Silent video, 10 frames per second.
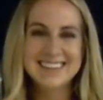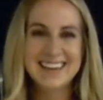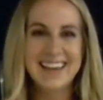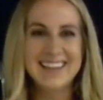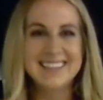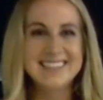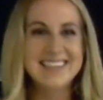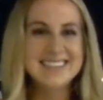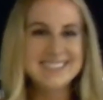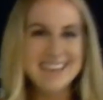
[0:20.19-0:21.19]
I like to
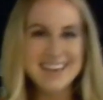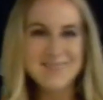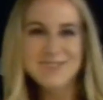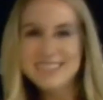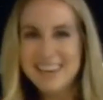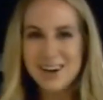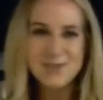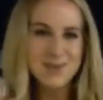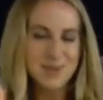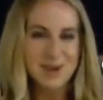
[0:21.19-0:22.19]
say steak and potato
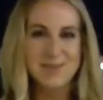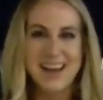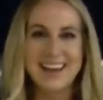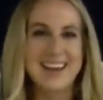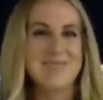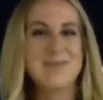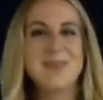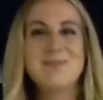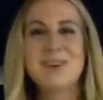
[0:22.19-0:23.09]
people are my kind of people.